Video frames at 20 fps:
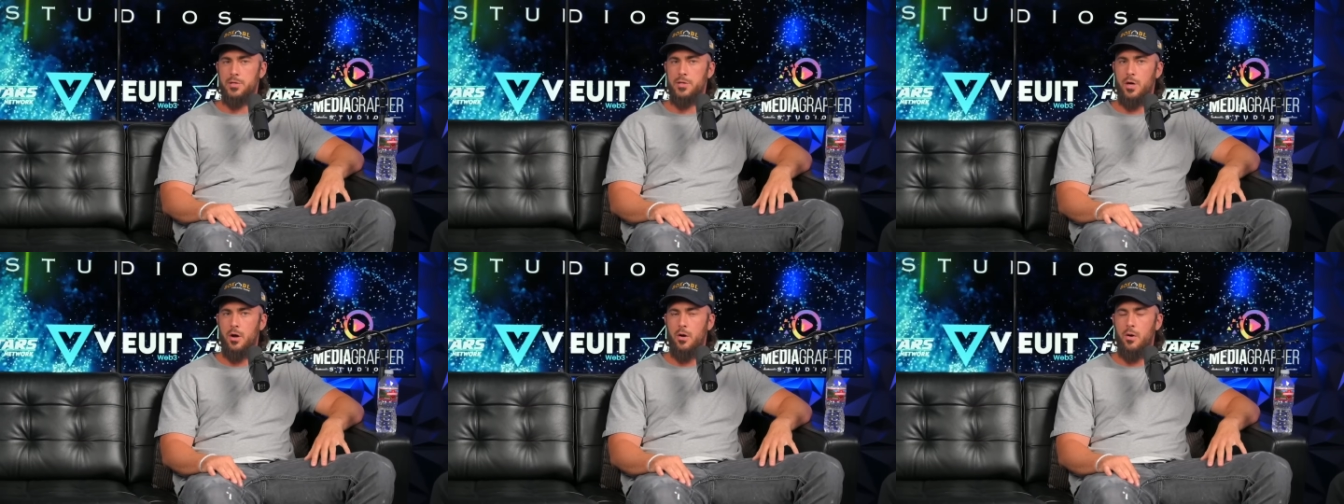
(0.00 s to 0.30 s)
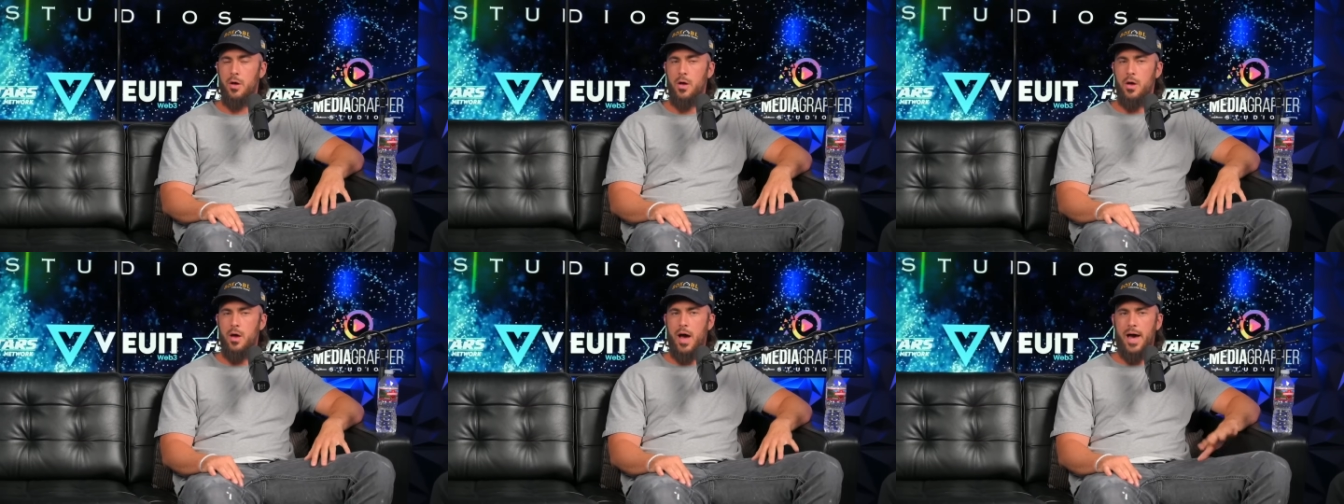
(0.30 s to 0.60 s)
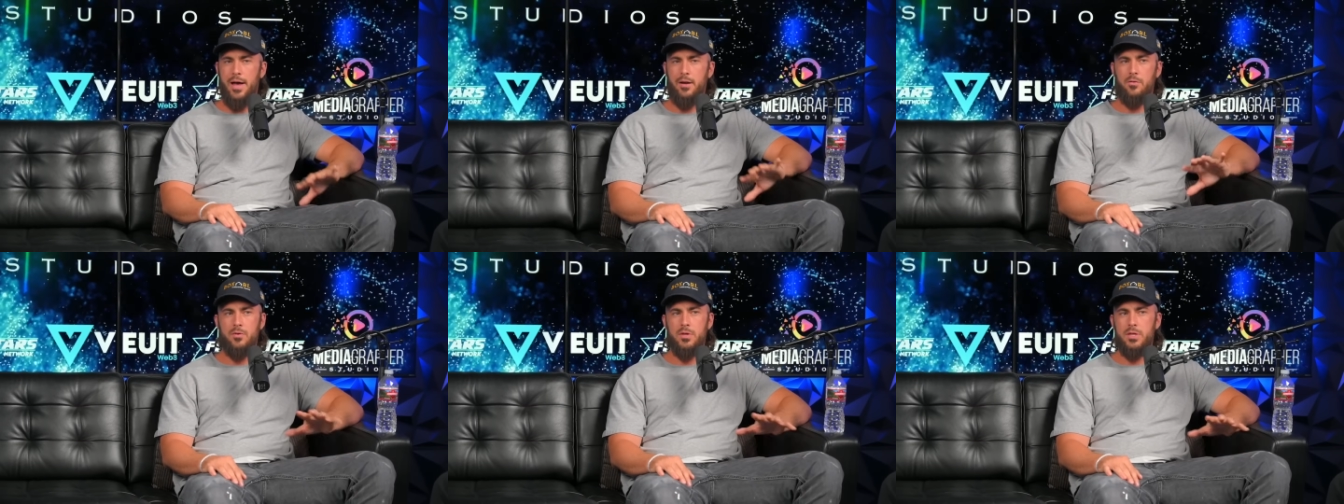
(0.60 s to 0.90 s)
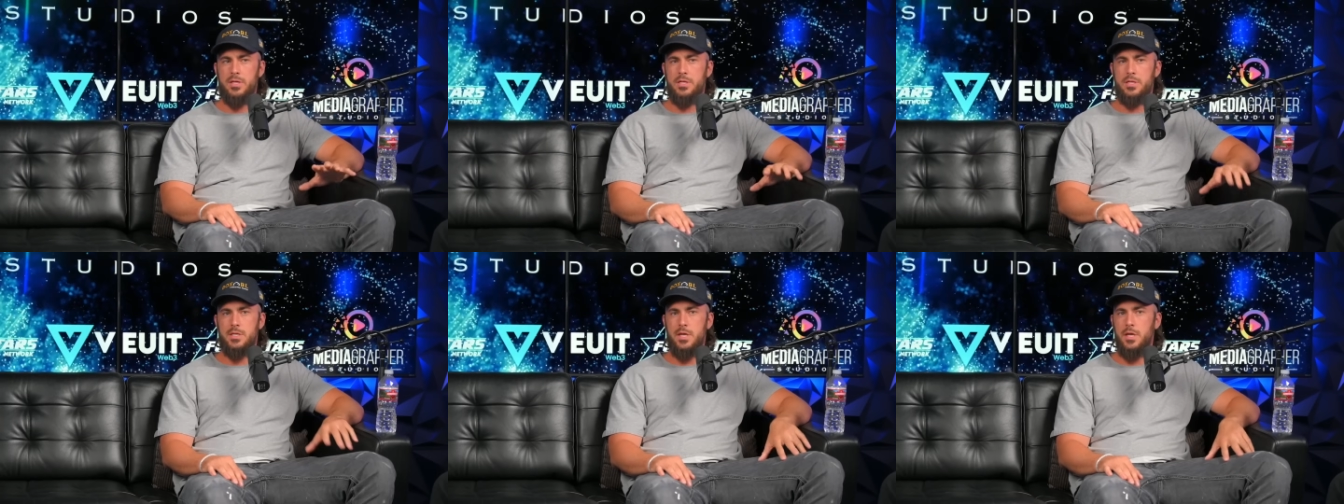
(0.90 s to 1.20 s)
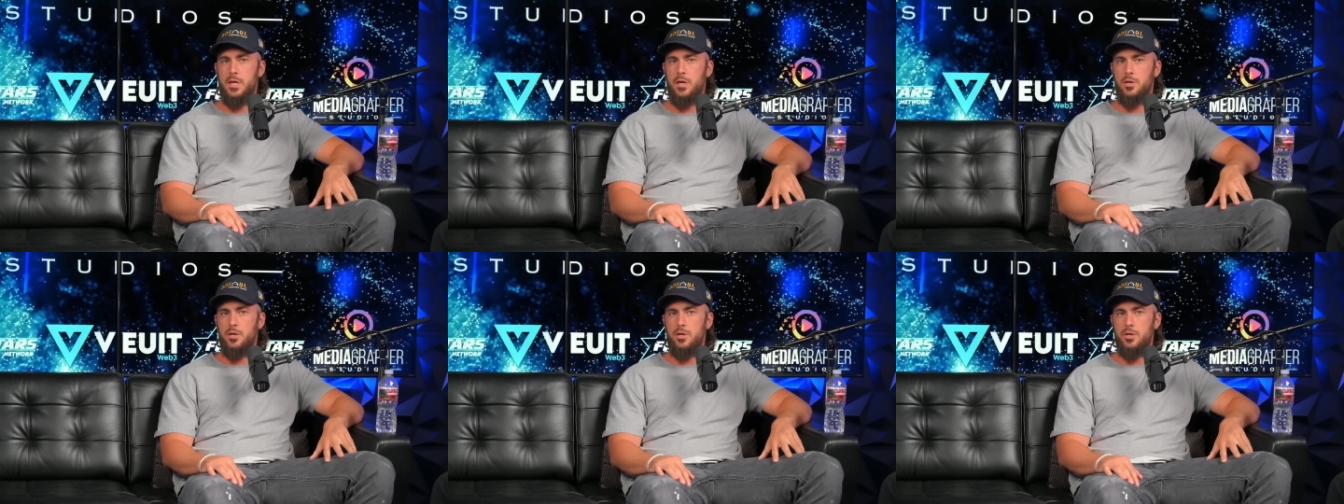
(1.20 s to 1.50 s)
So I don't really
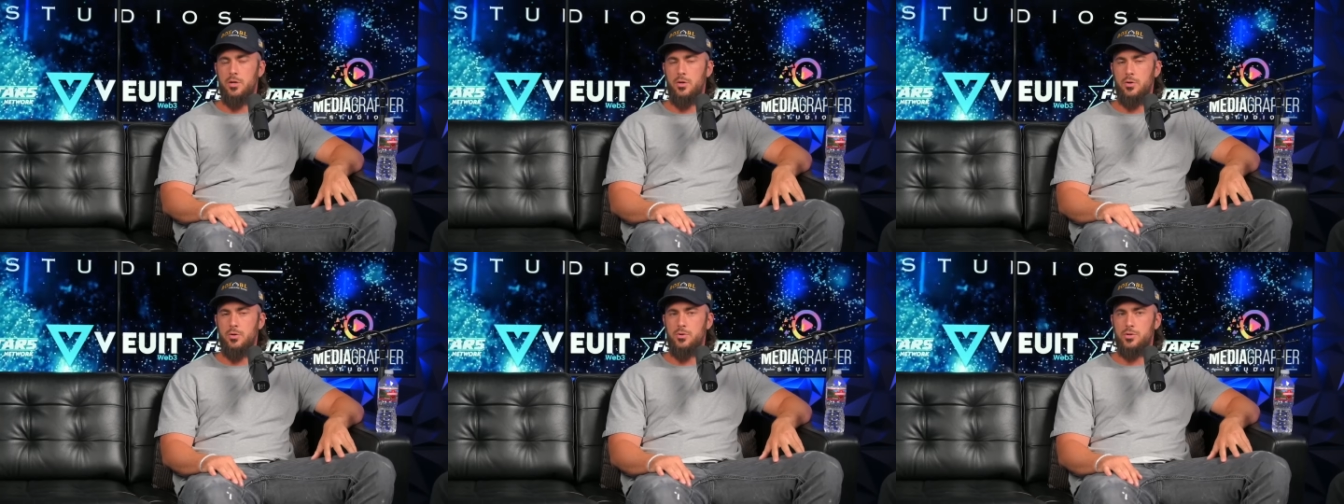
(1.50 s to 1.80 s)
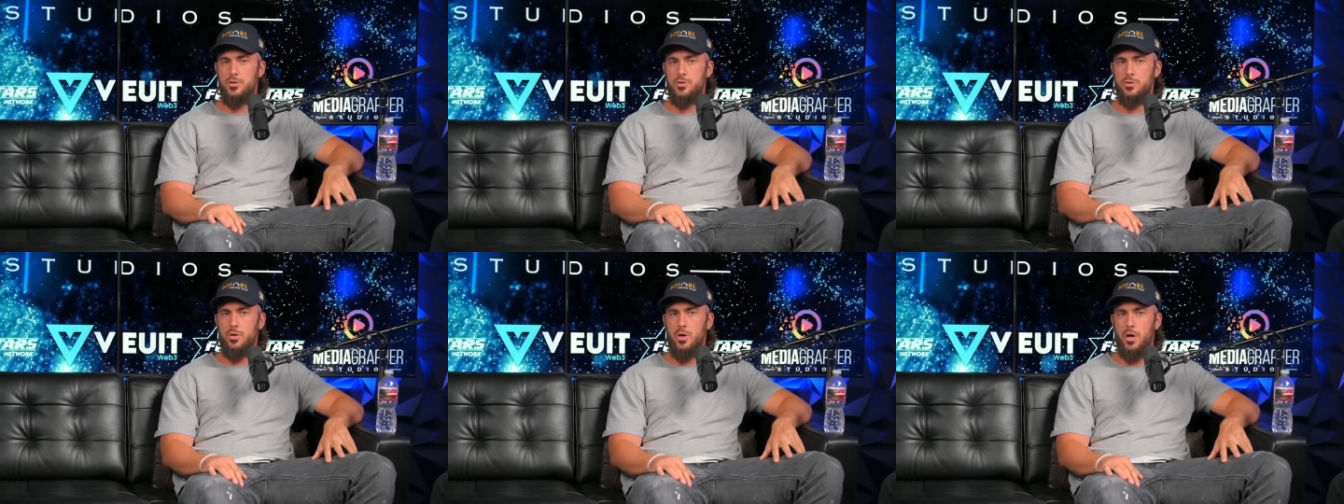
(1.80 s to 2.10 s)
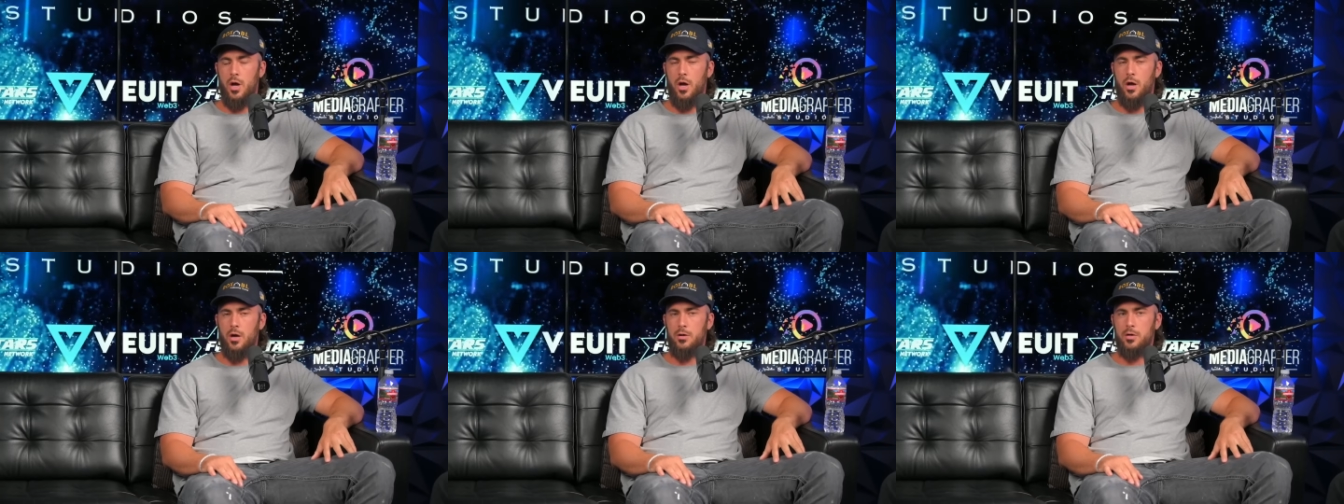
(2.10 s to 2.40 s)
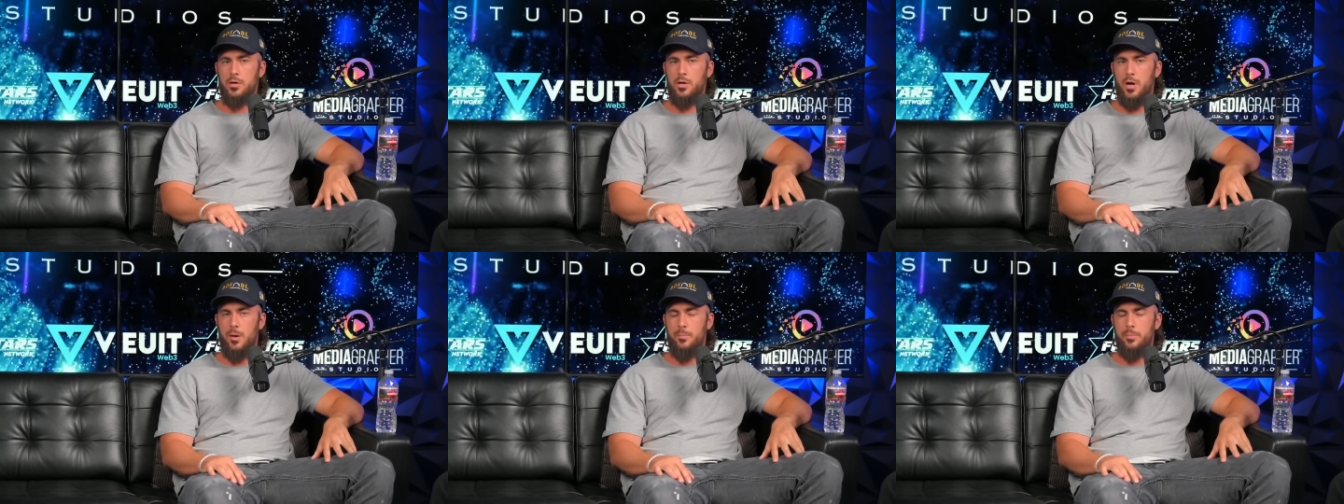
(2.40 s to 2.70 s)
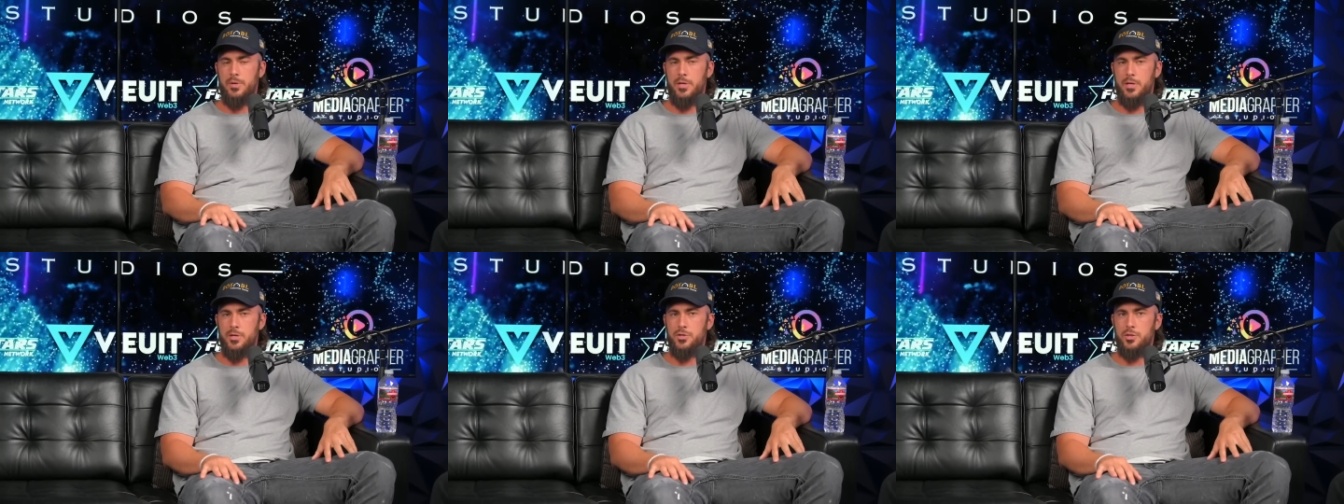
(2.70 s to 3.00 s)
see a huge uh,
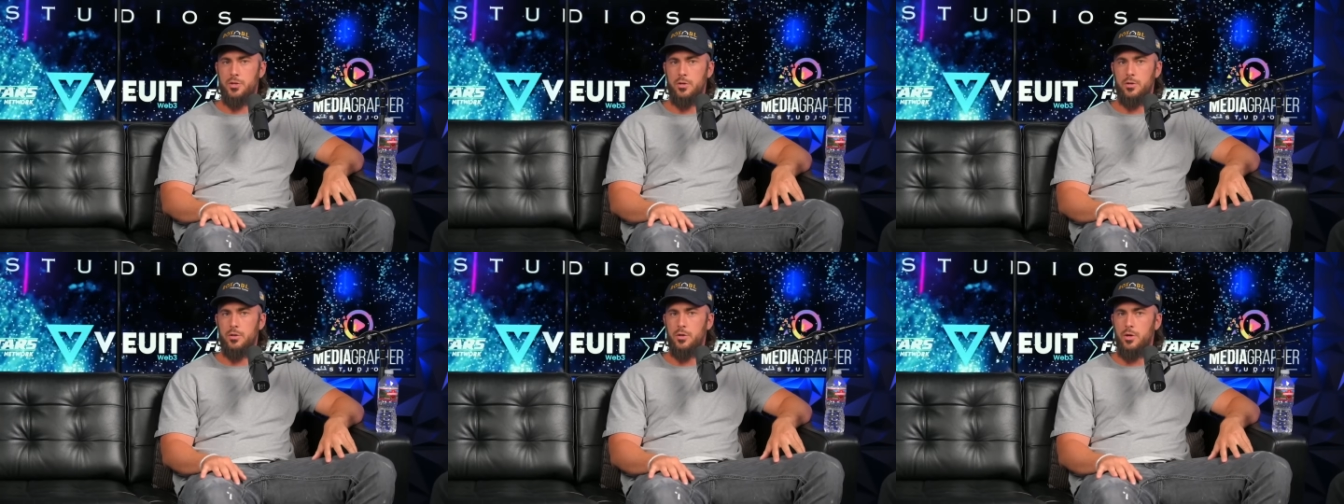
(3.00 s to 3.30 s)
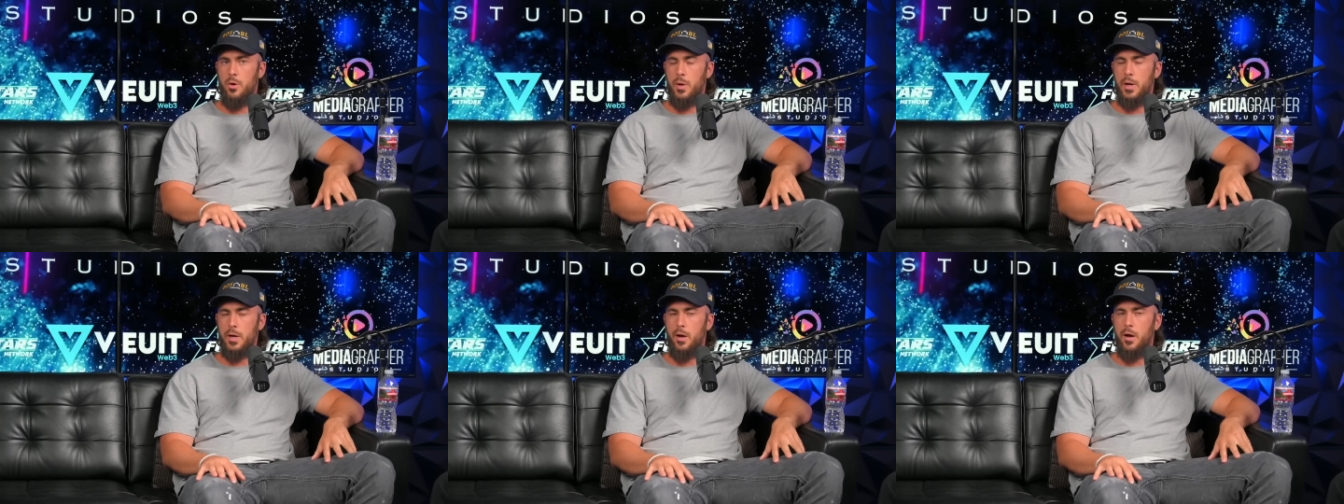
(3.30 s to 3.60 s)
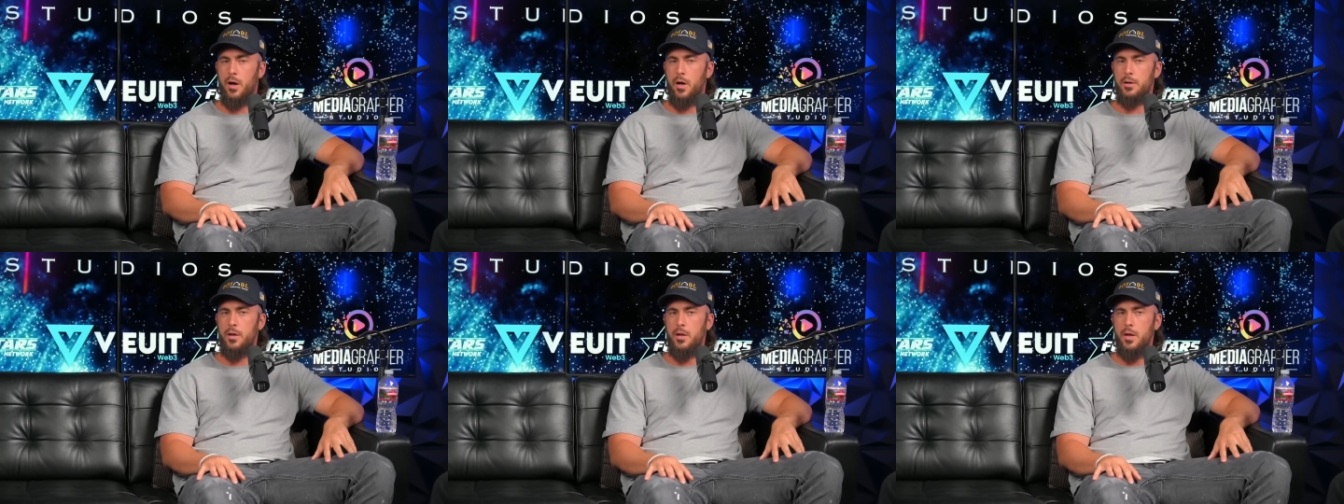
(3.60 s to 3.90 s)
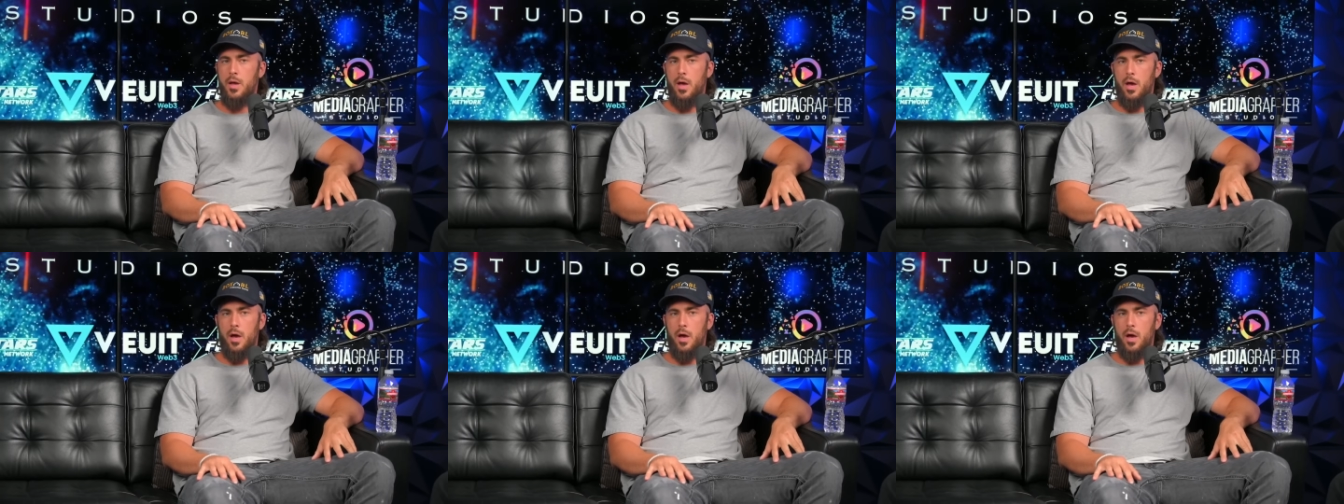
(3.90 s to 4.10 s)
competition going on.